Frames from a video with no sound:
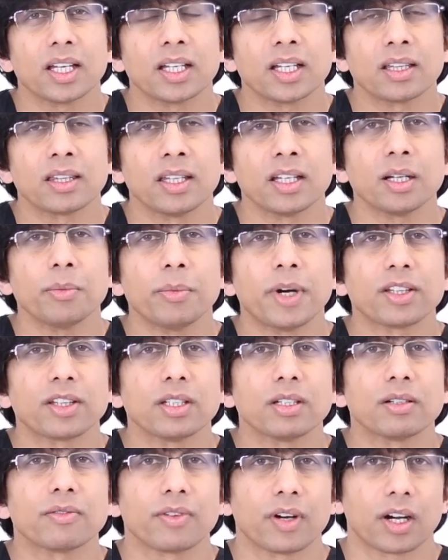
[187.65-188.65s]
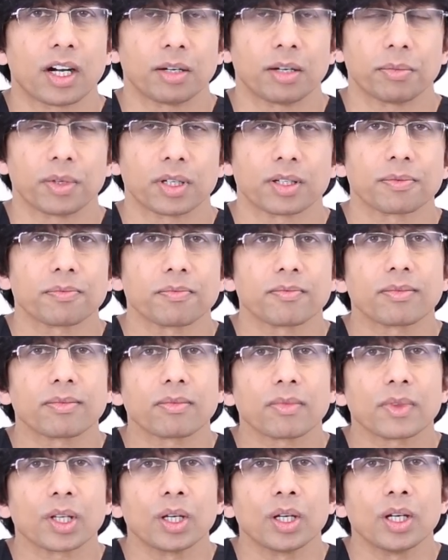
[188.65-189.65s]
Think about the environment.
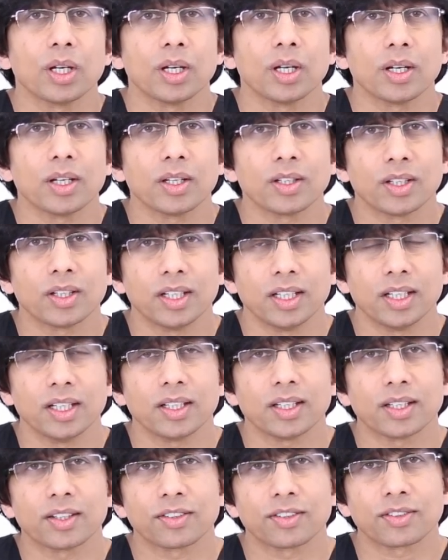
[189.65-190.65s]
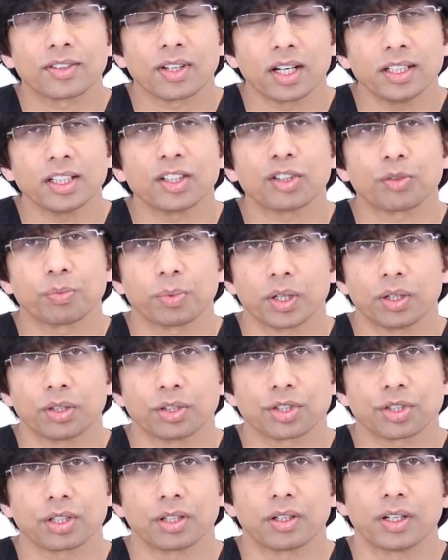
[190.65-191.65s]
The sun
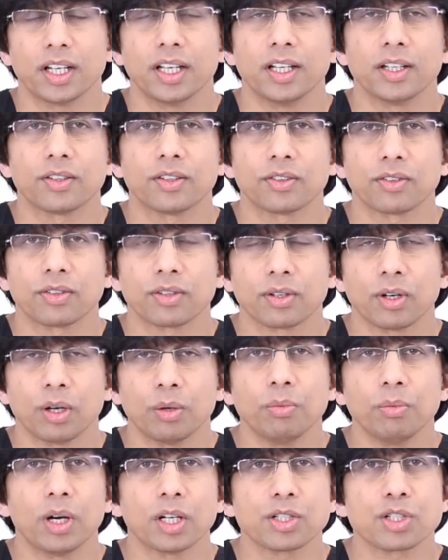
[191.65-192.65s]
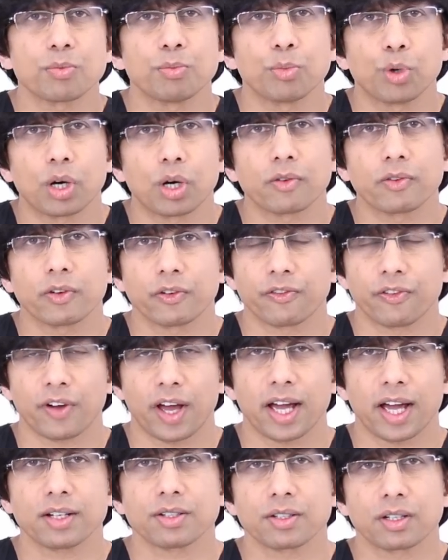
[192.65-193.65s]
exposure is so much more of a
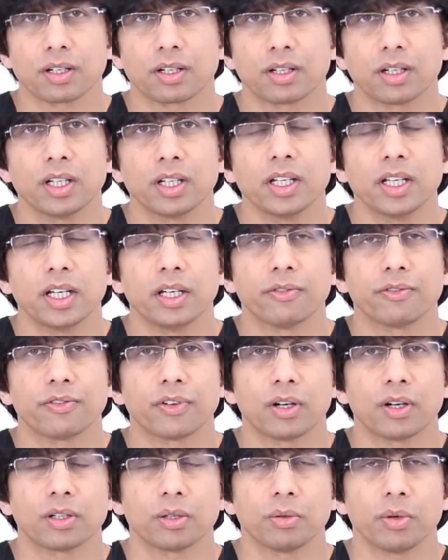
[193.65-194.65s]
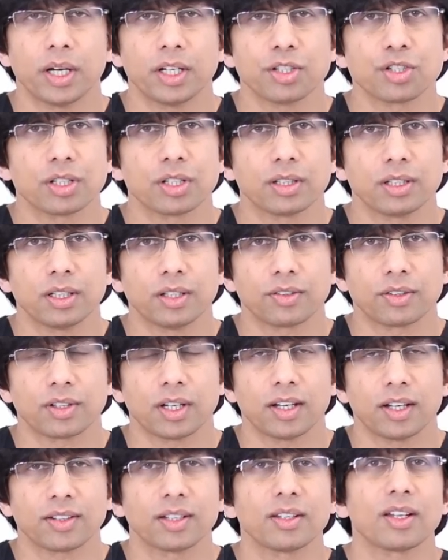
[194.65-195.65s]
factor in photoaging these
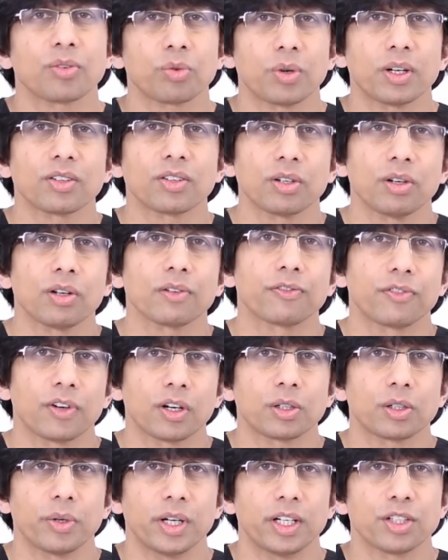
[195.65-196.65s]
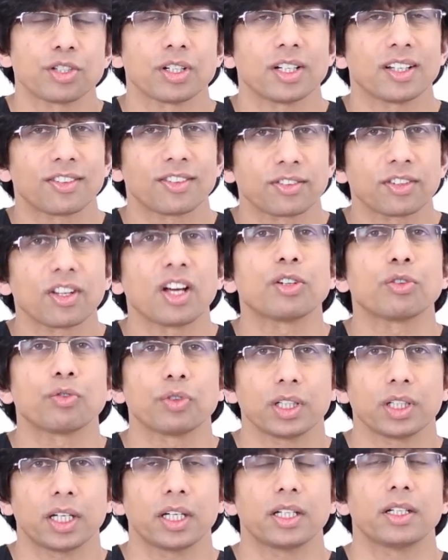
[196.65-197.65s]
days, and that's why it's called photoaging. It's
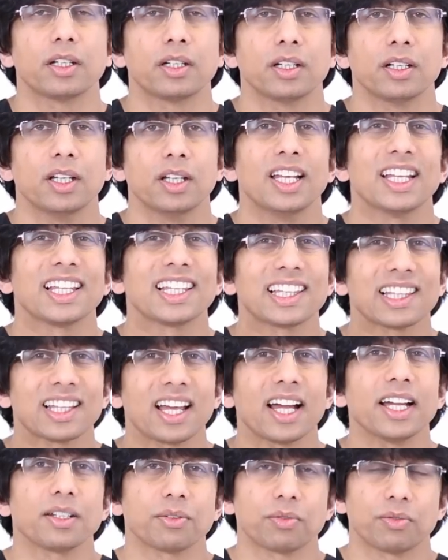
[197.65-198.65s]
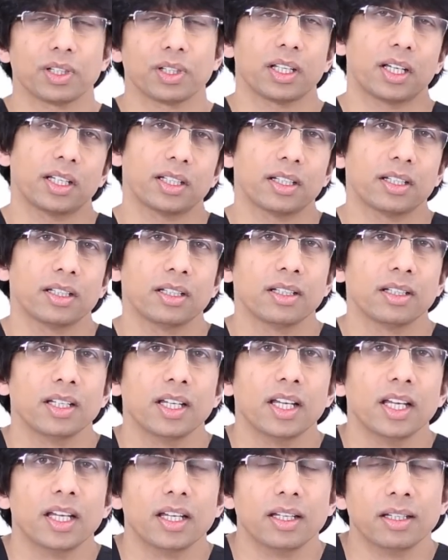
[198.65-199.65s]
sun-related, light-related
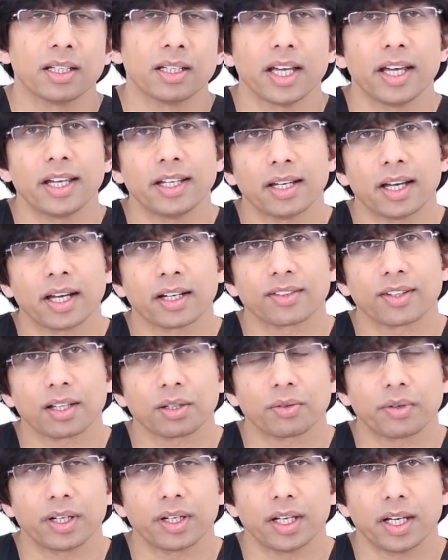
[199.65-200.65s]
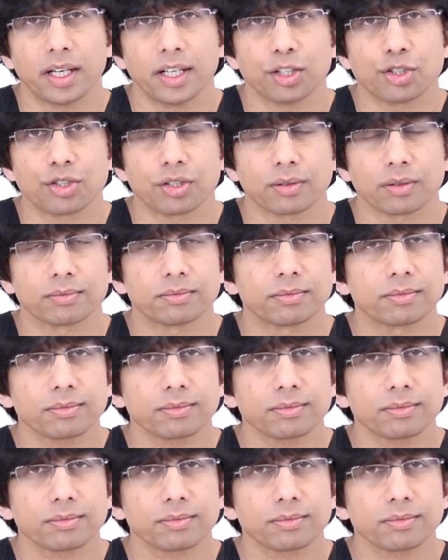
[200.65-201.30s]
accelerated aging.